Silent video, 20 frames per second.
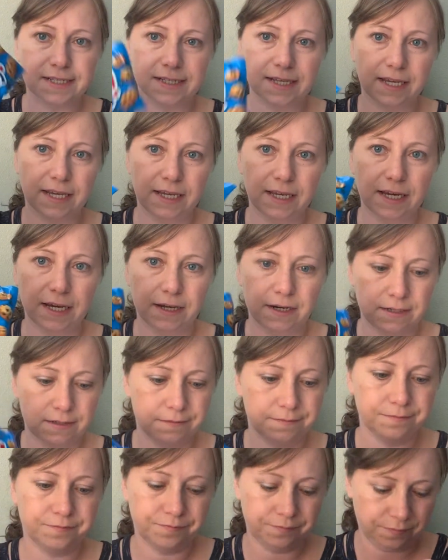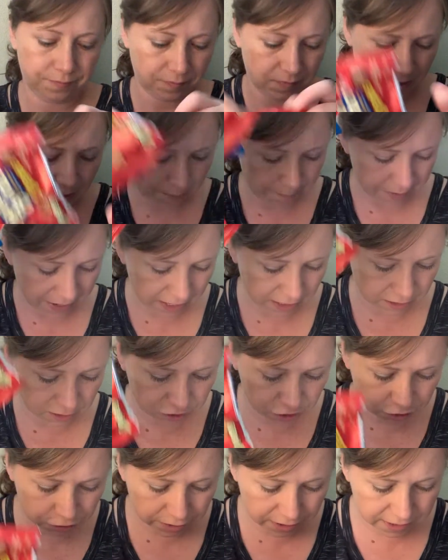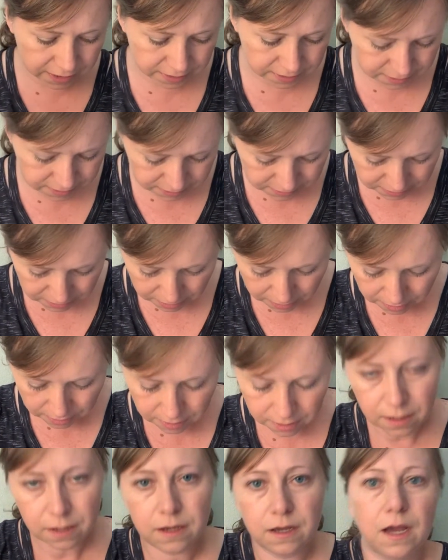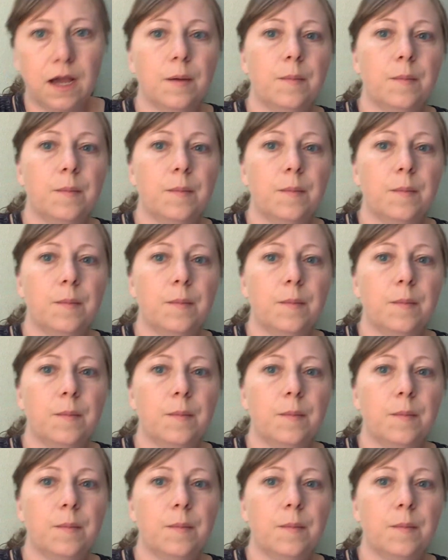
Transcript: They can get a bag of treats.